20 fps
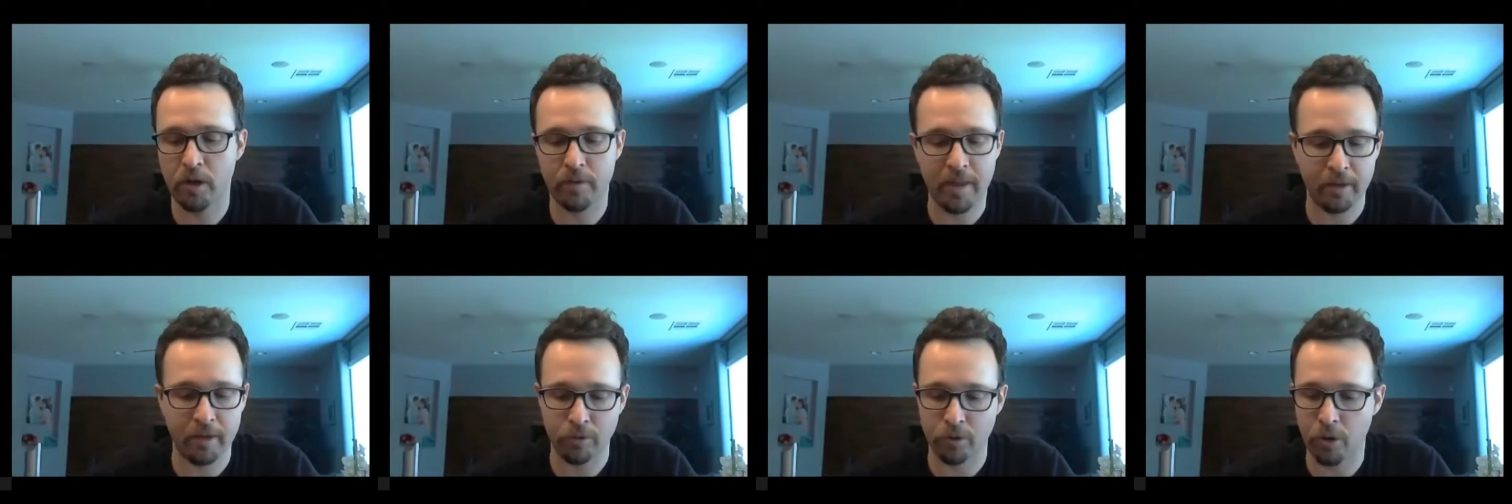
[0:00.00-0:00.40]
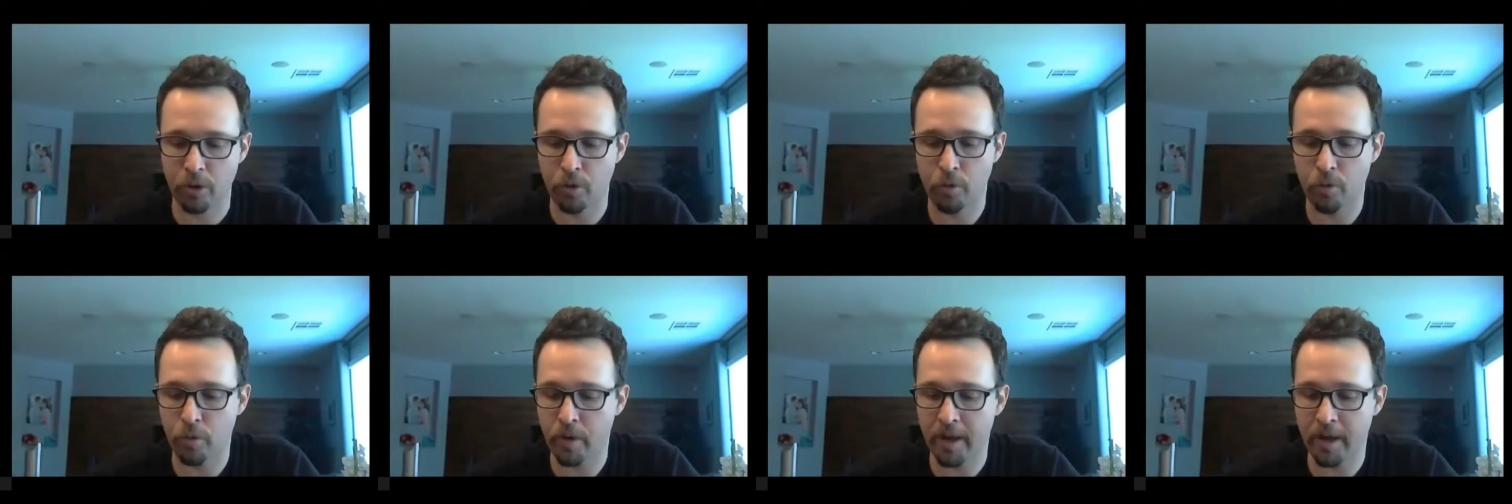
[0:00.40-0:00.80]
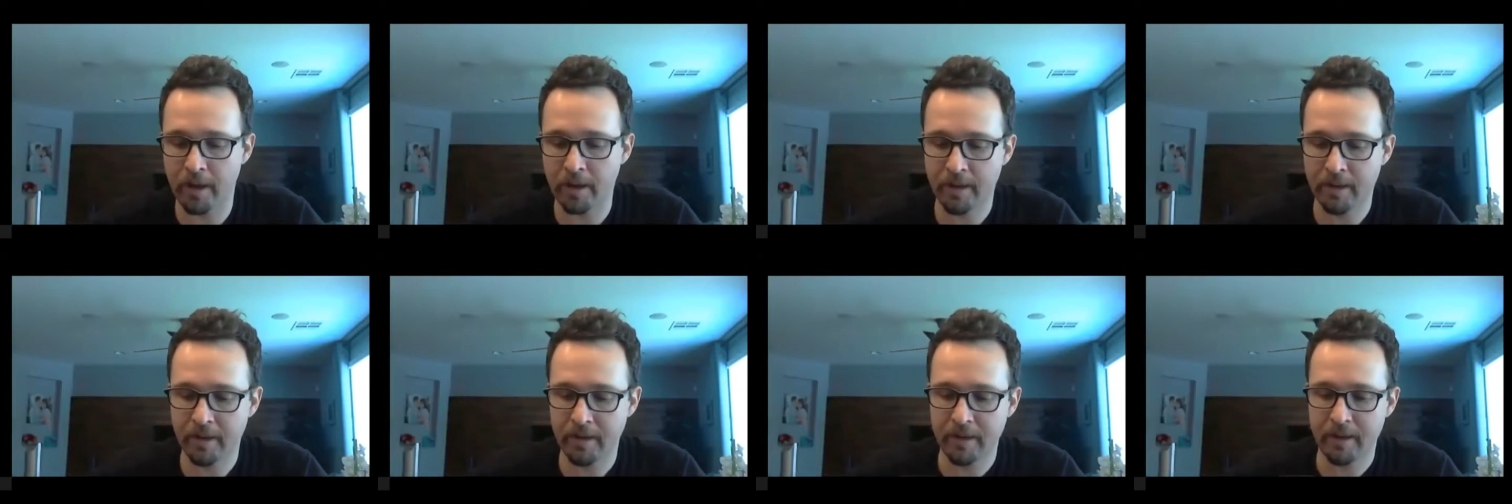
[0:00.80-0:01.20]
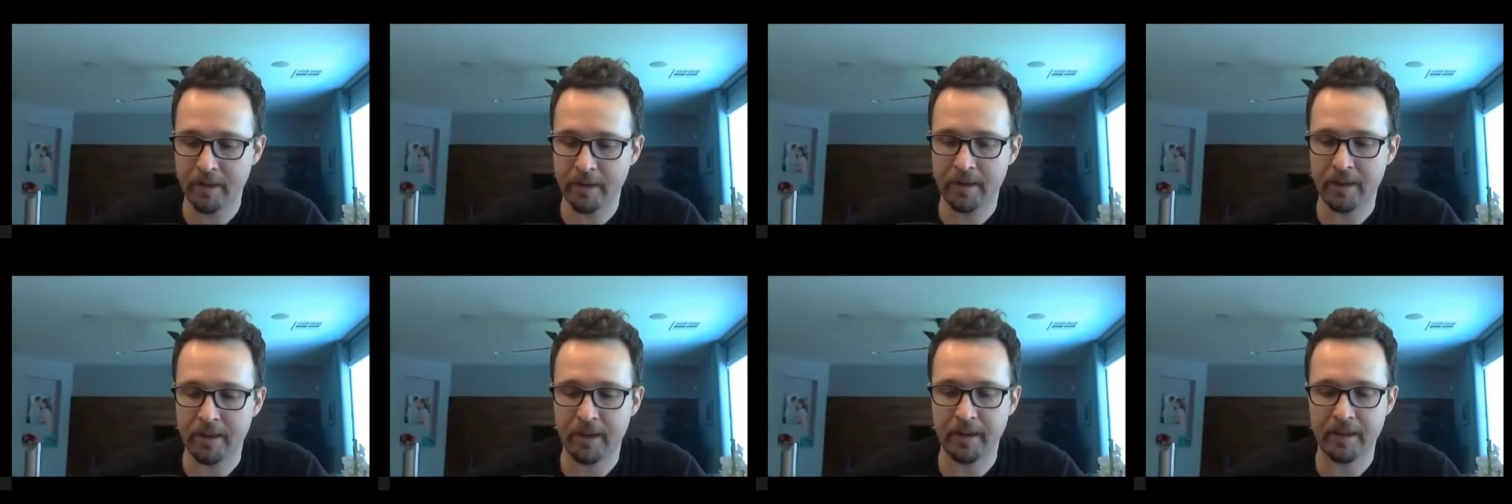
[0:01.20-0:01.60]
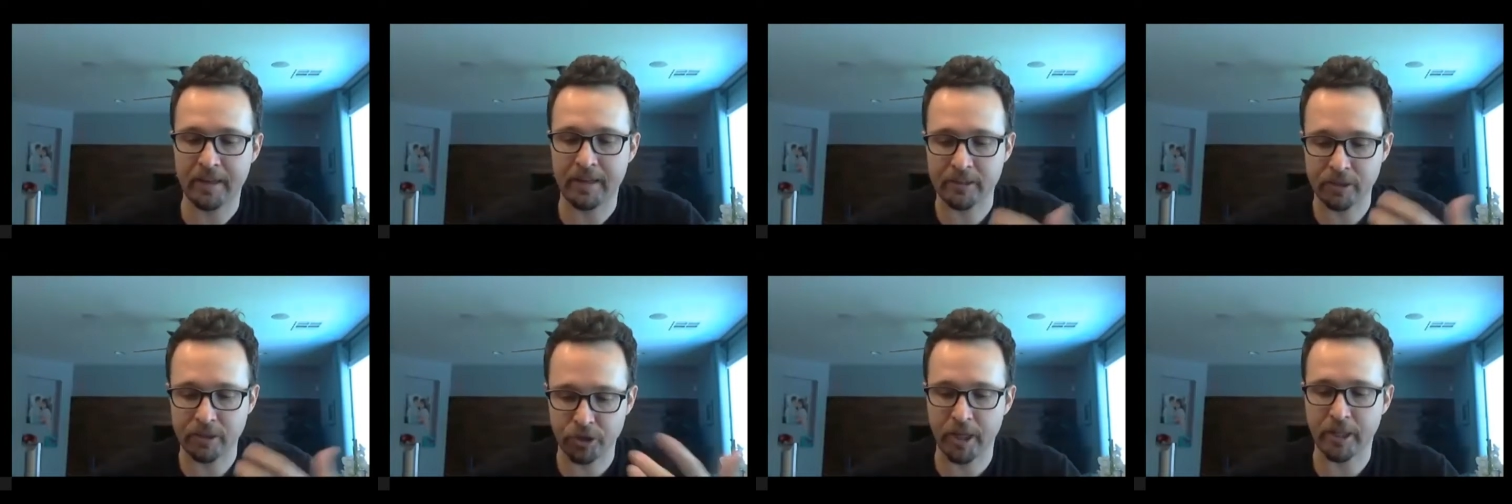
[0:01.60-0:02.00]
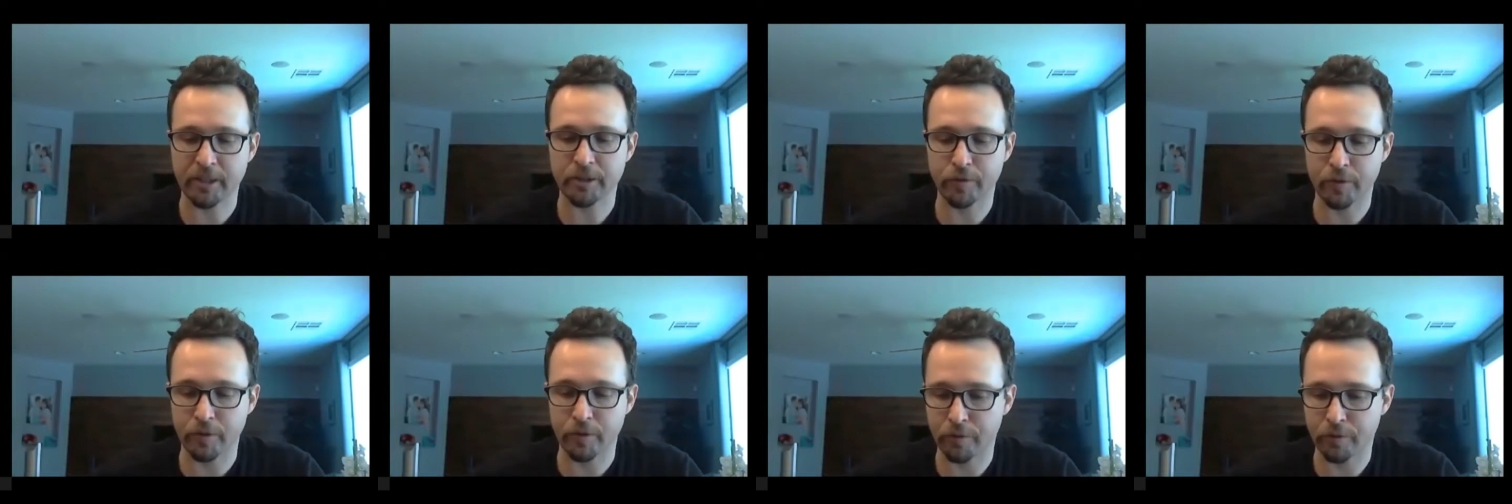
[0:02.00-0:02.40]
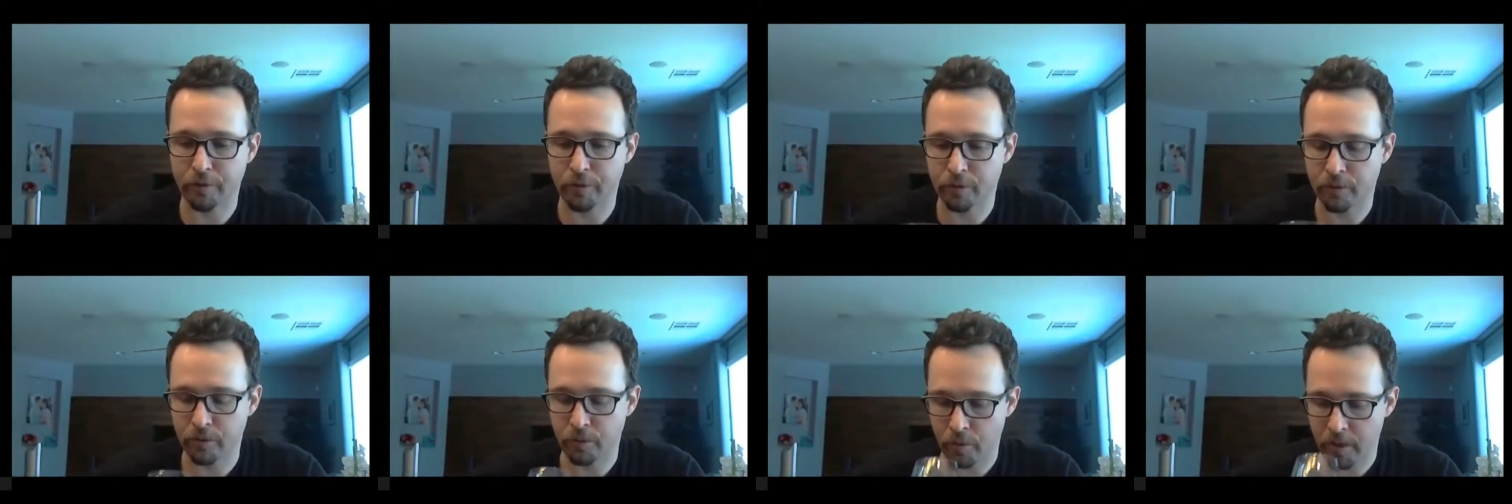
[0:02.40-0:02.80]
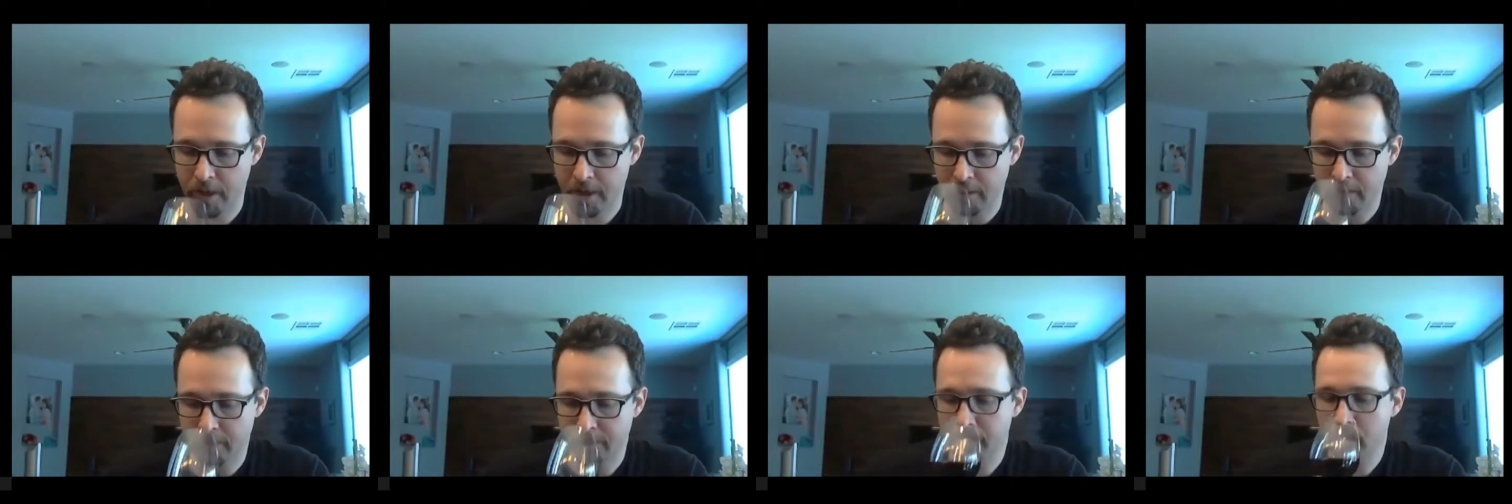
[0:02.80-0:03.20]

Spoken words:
That'll go away in exchange for the fruit in a while.